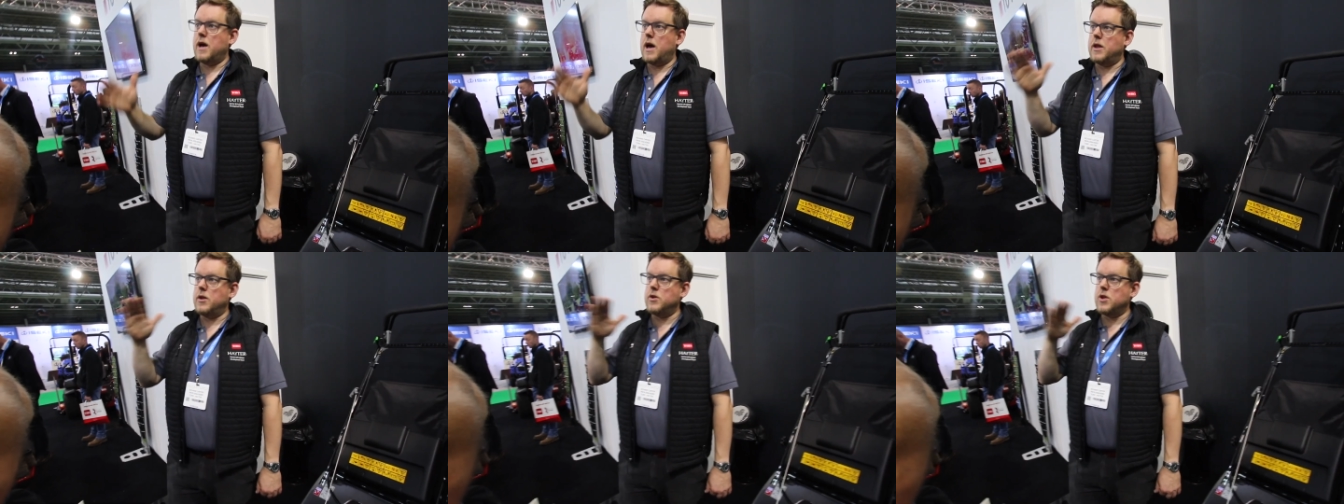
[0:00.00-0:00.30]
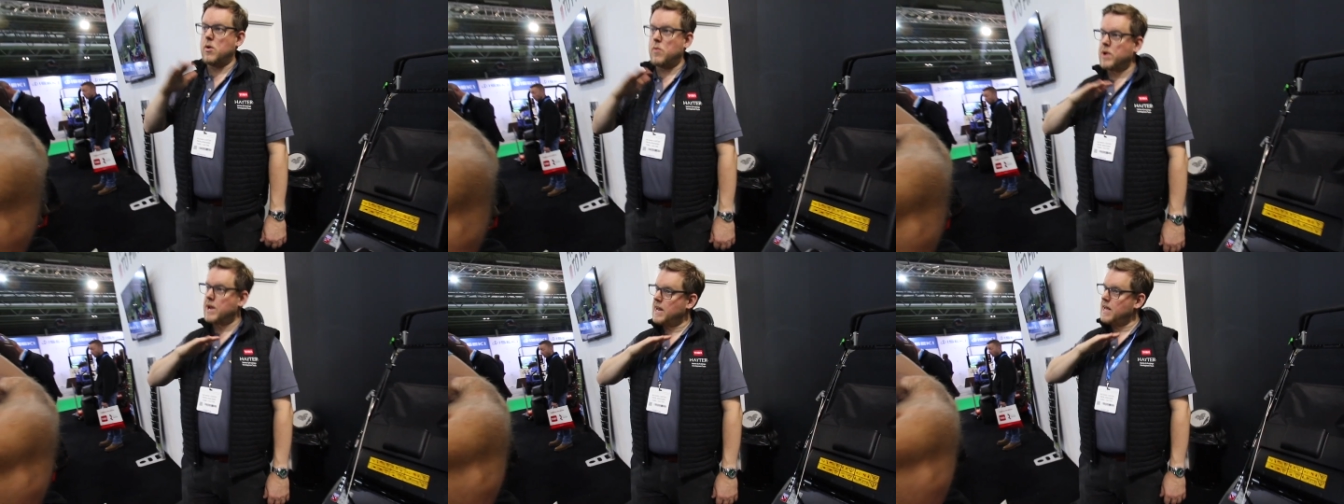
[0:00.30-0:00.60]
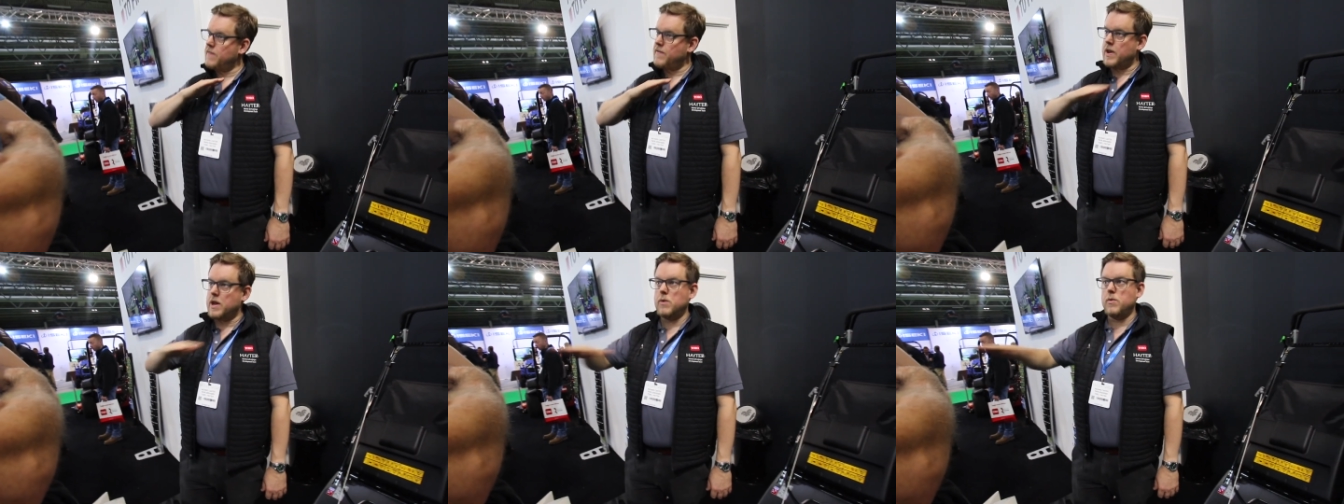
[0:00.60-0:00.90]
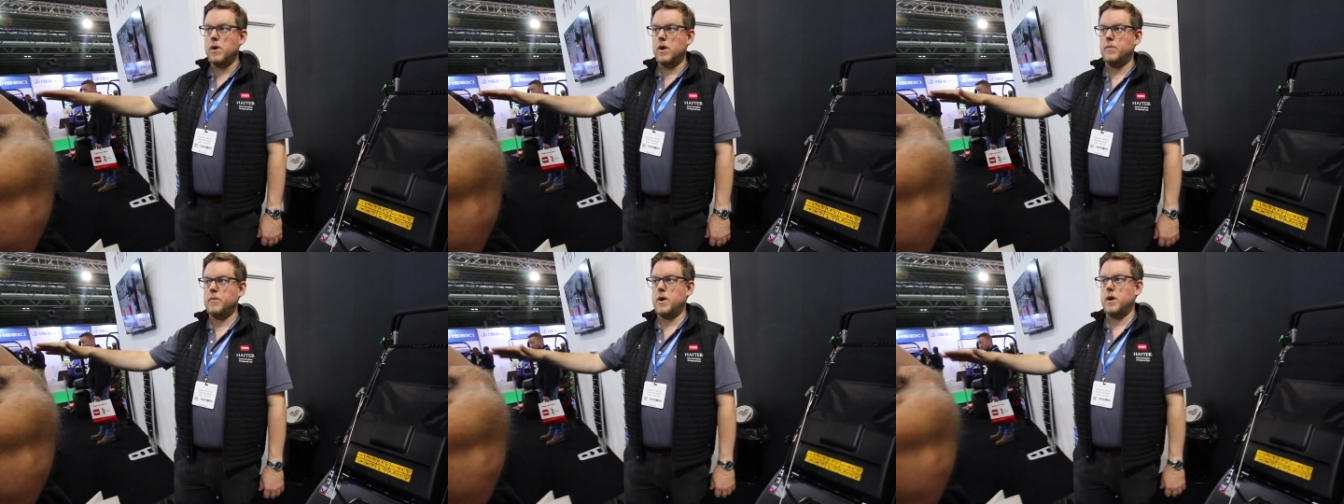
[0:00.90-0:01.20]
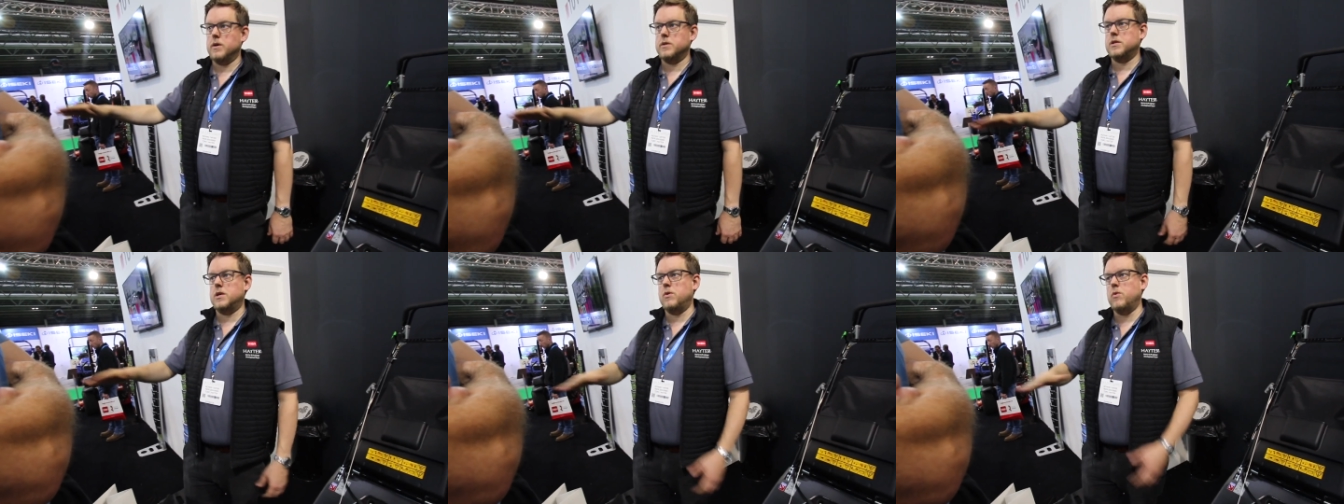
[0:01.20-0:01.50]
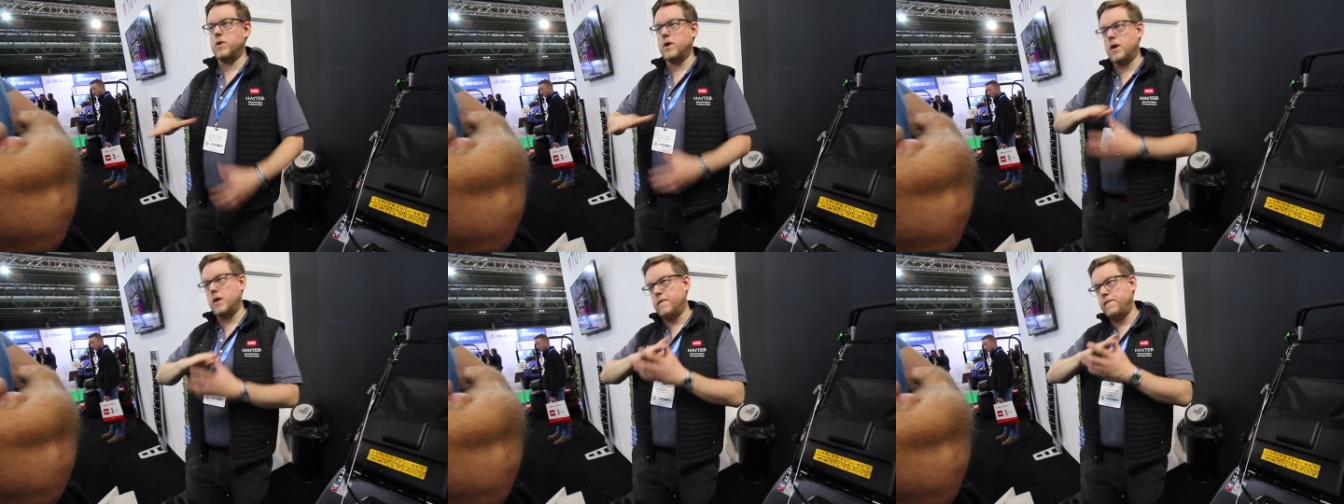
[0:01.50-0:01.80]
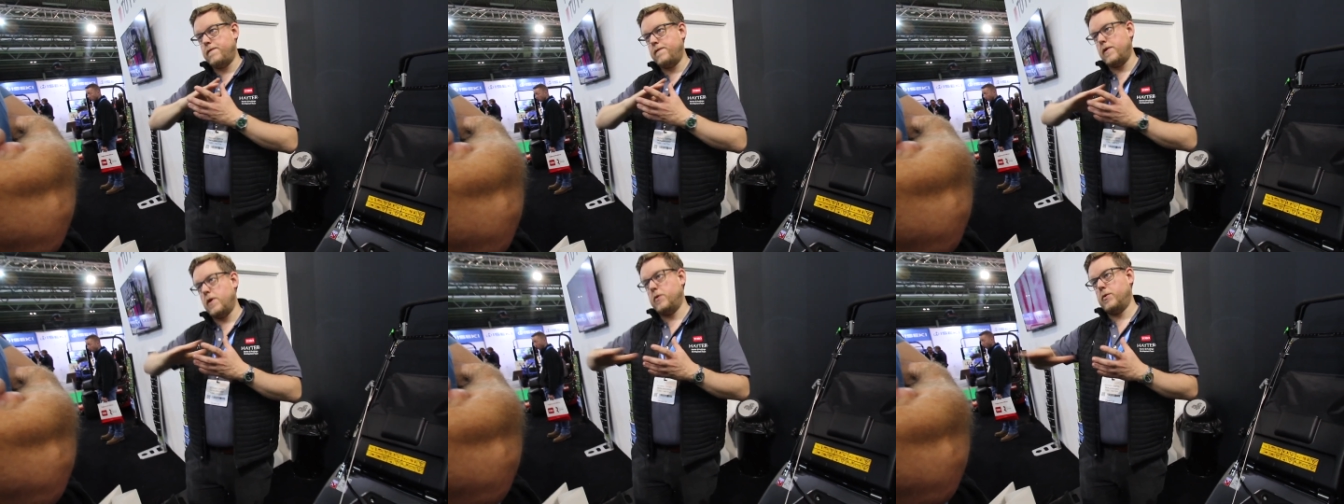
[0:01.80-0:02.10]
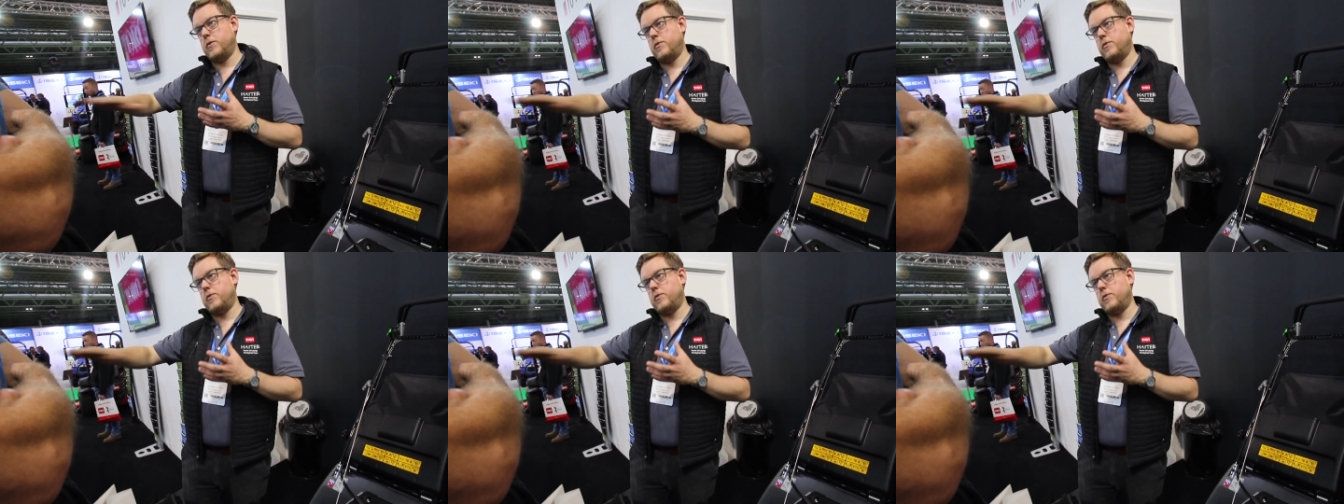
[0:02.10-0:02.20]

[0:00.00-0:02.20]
and you don't want to leave any wheel marks, so you want to kind of float